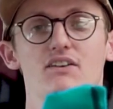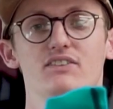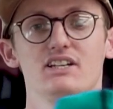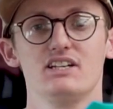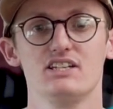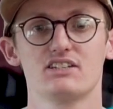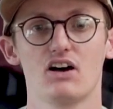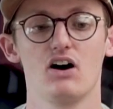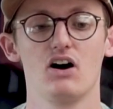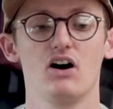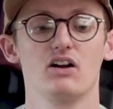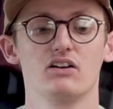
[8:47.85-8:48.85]
These
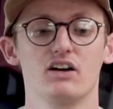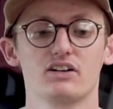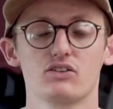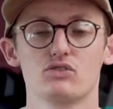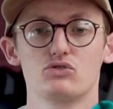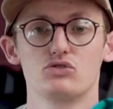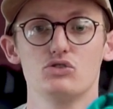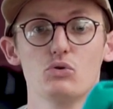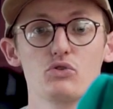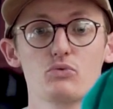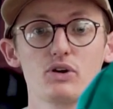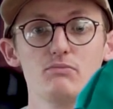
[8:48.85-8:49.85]
are like 2
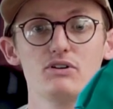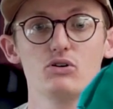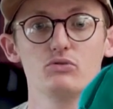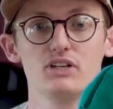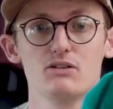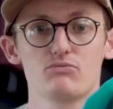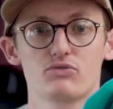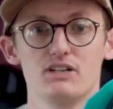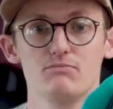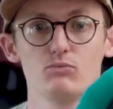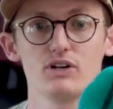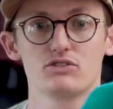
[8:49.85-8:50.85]
or 3mm
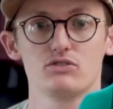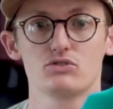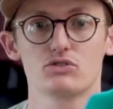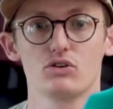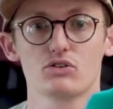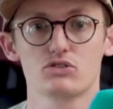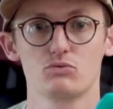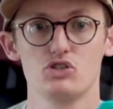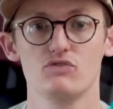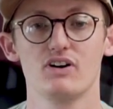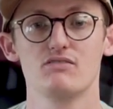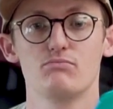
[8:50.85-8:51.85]
neoprene wetsuit socks, which
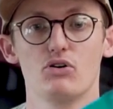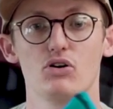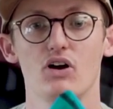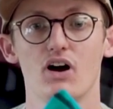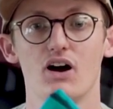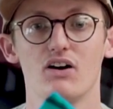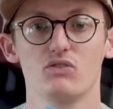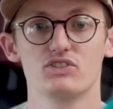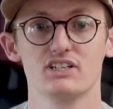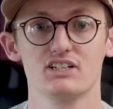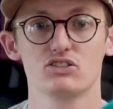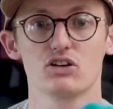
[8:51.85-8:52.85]
you then put
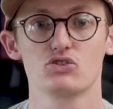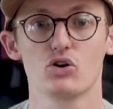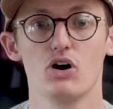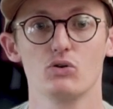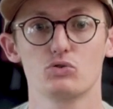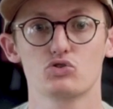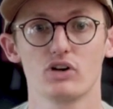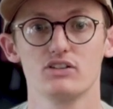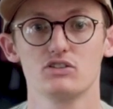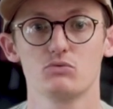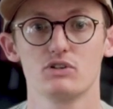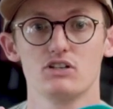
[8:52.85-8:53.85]
obviously inside your old
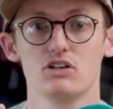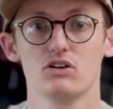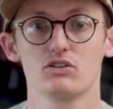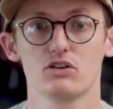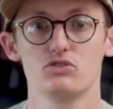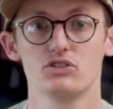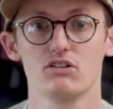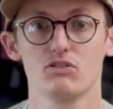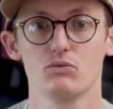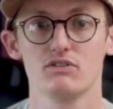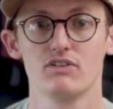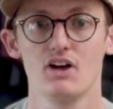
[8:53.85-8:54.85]
trainers where you go co-steering
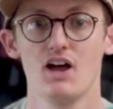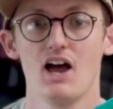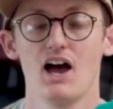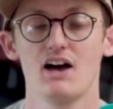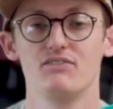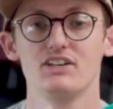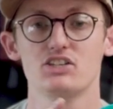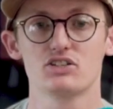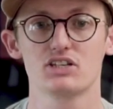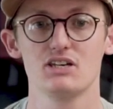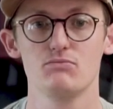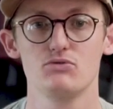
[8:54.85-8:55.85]
with. These
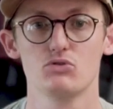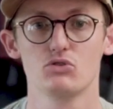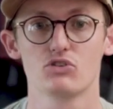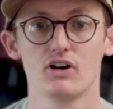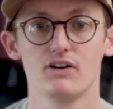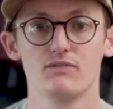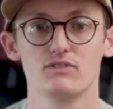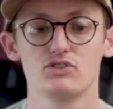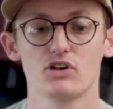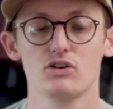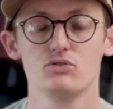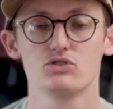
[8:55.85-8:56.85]
just keep your
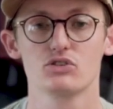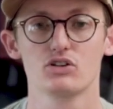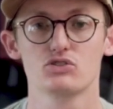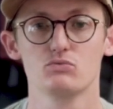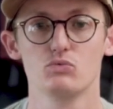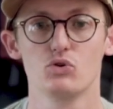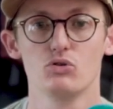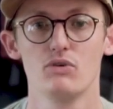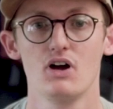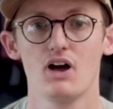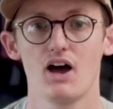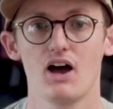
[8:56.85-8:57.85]
toes nice and warm
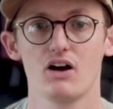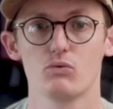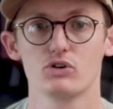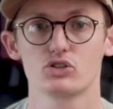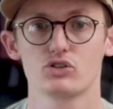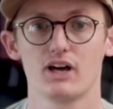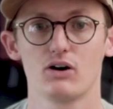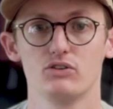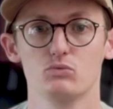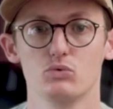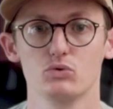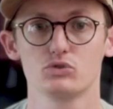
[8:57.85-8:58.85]
whilst you're out in
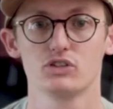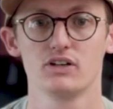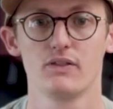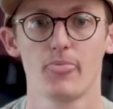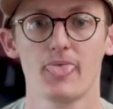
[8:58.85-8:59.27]
the water.